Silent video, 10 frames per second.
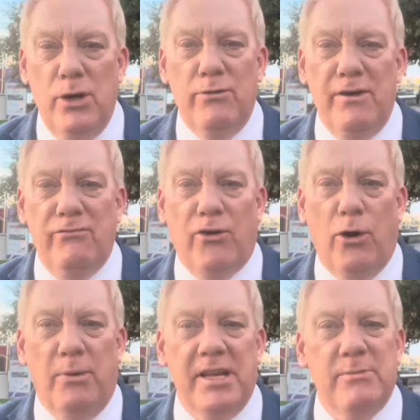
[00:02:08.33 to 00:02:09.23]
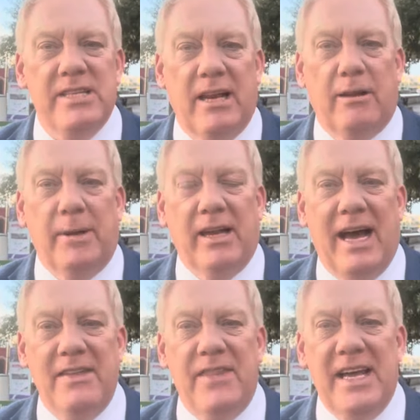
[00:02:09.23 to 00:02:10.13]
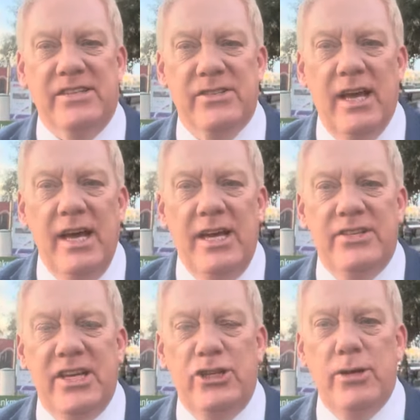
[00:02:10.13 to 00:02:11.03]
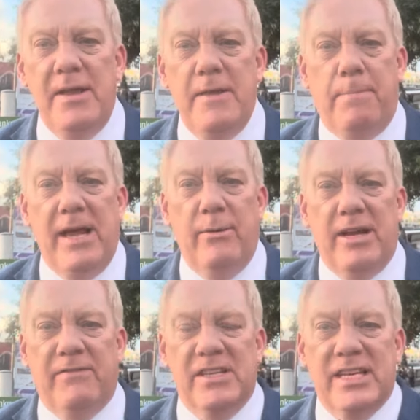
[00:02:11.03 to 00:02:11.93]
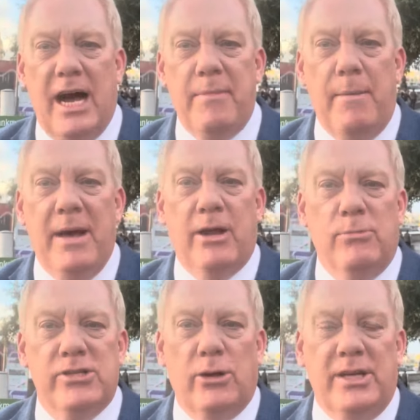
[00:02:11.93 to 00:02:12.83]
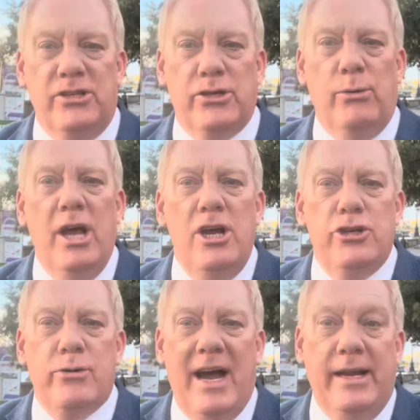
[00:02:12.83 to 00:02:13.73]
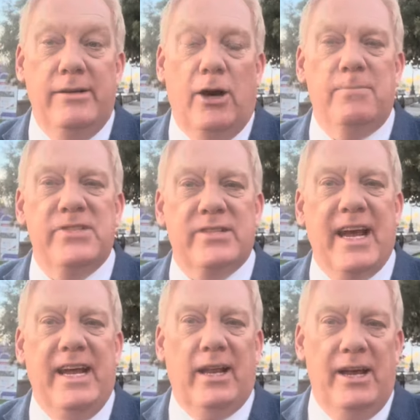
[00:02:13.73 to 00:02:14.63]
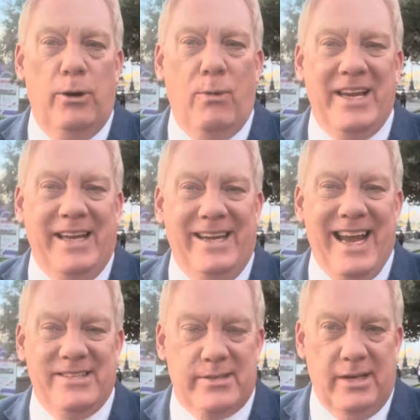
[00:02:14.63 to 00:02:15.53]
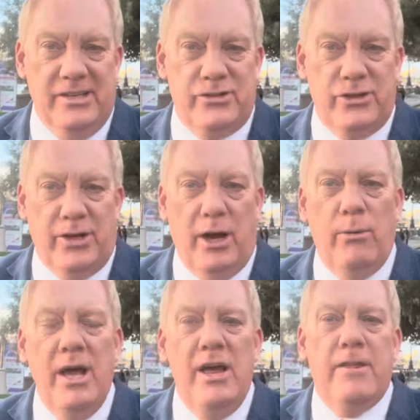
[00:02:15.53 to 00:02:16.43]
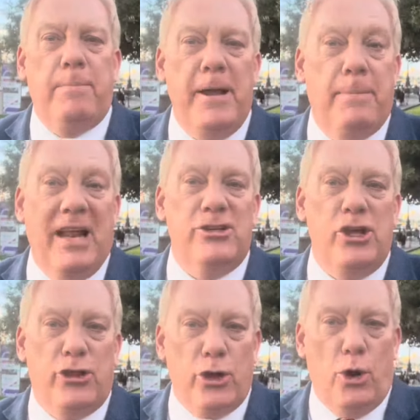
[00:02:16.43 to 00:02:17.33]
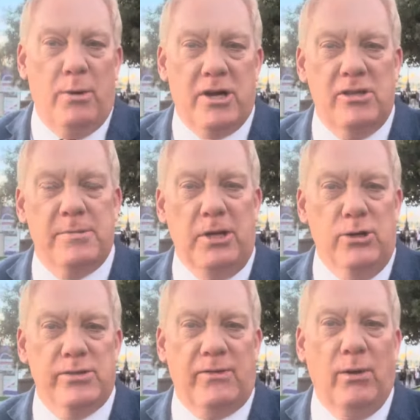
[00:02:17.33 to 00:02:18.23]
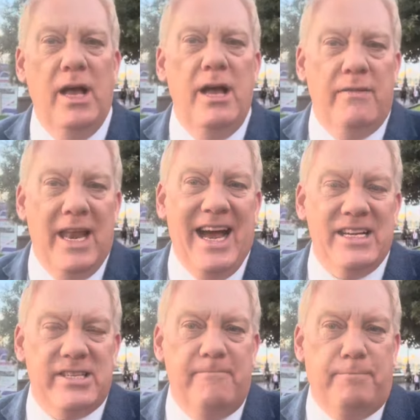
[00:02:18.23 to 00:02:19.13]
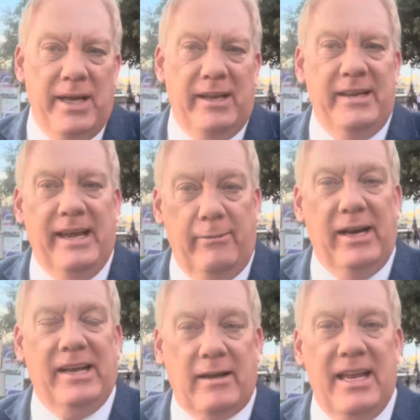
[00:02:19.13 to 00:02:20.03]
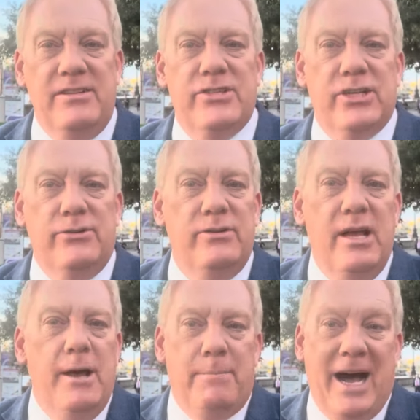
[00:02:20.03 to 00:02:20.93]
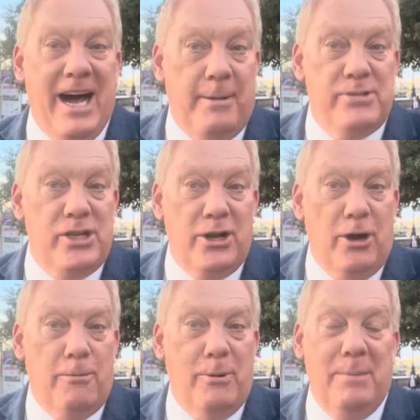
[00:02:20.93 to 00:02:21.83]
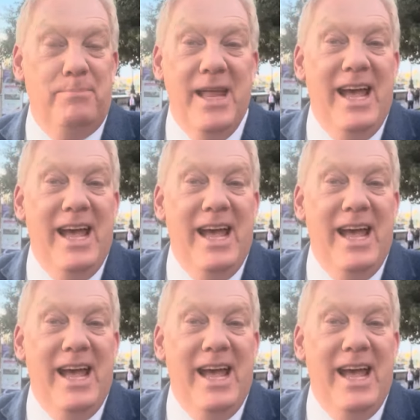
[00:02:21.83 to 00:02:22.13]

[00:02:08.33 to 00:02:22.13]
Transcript: moving forward, it was a little bit like this. You see, during the period of the time that Meghan was looking to try and upscale her wedding guest list, you know, the people that she thought were going to be useful, the likes of Bill and Hillary Clinton, perhaps, you know,